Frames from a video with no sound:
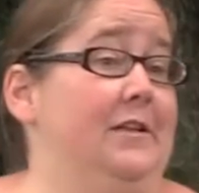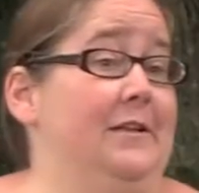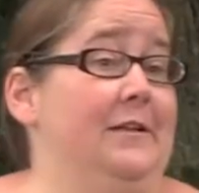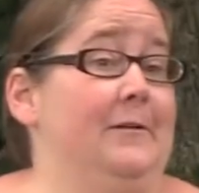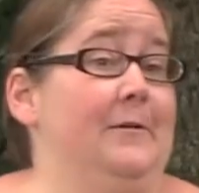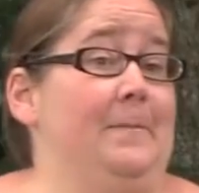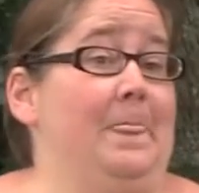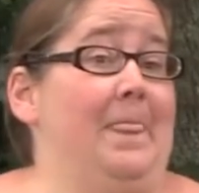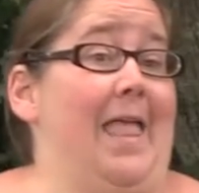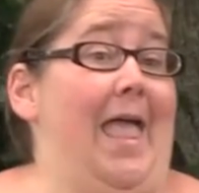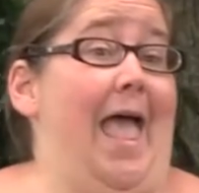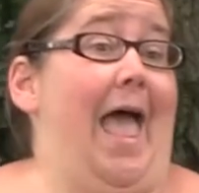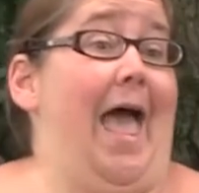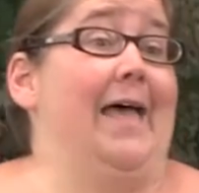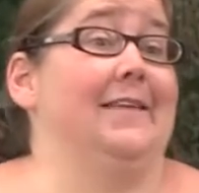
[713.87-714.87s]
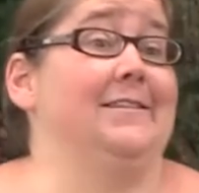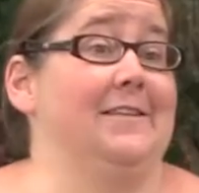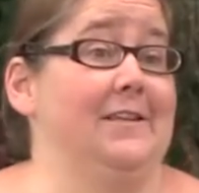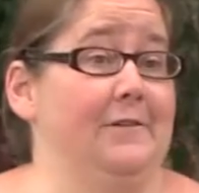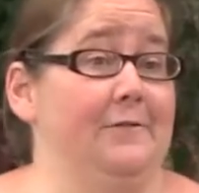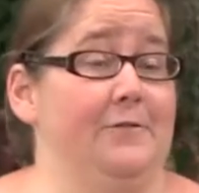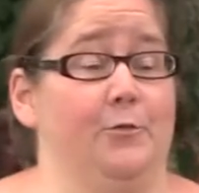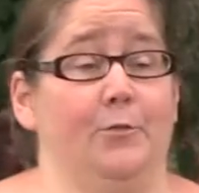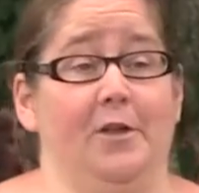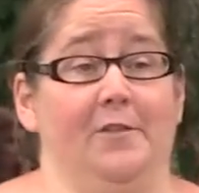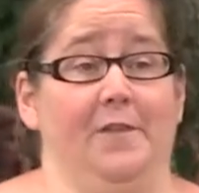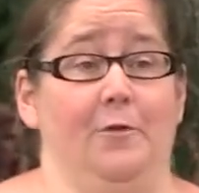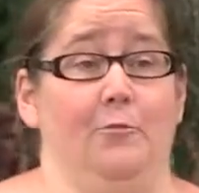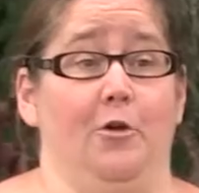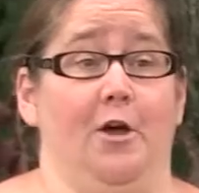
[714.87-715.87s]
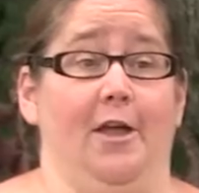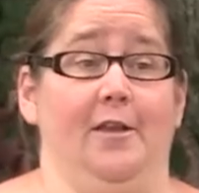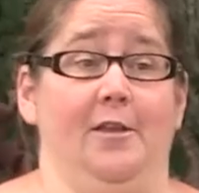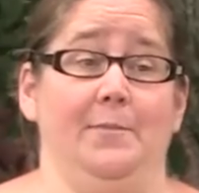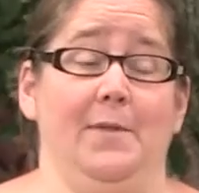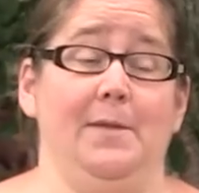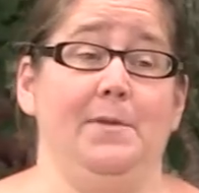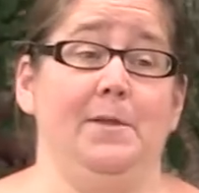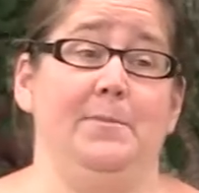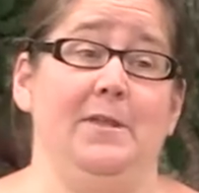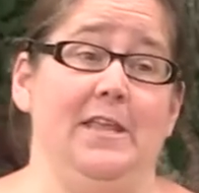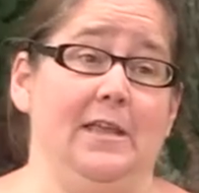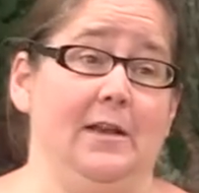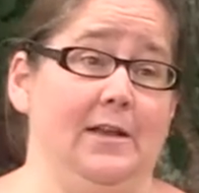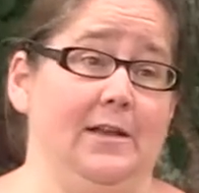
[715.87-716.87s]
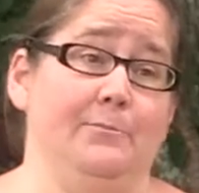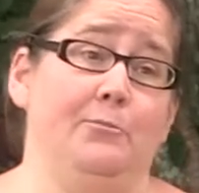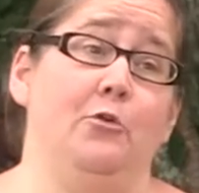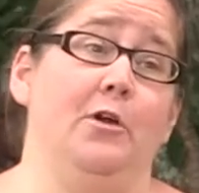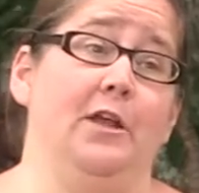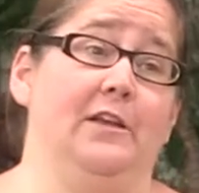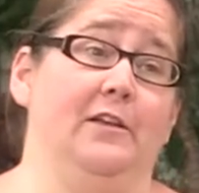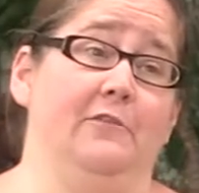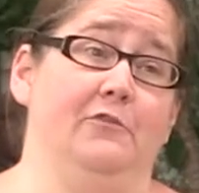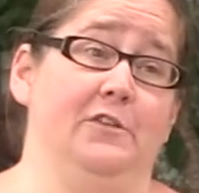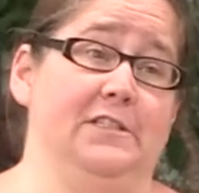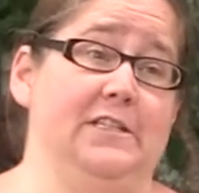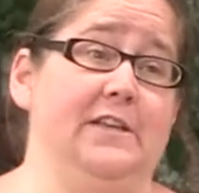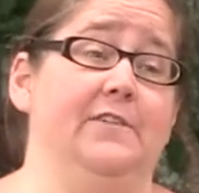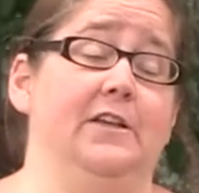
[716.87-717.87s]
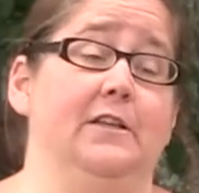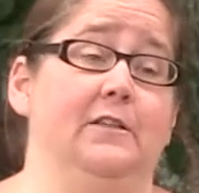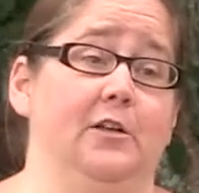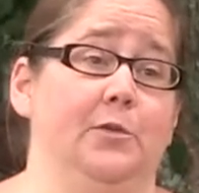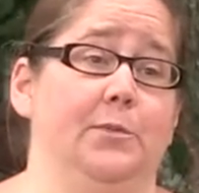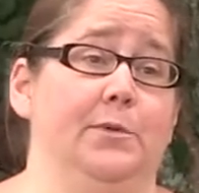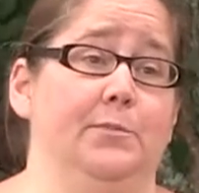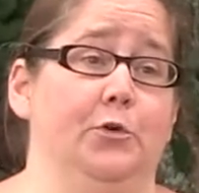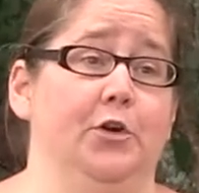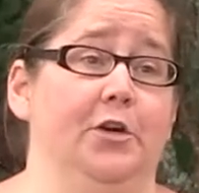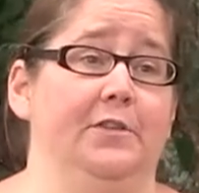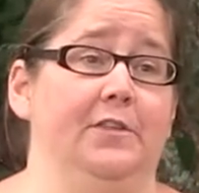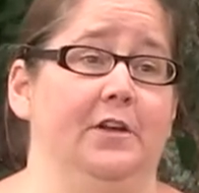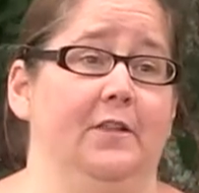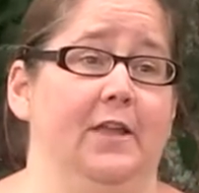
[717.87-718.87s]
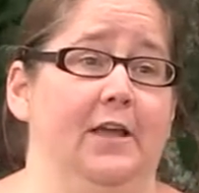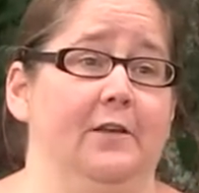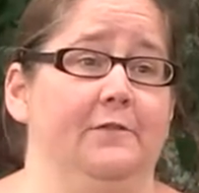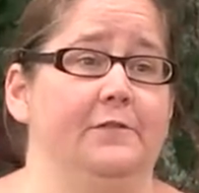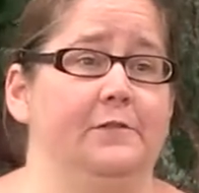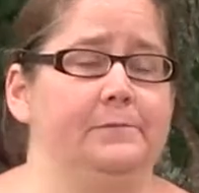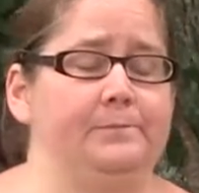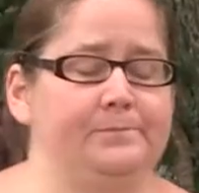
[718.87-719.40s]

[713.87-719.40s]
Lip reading: asking for what they want and maybe being at a point of receiving a little bit more in their life.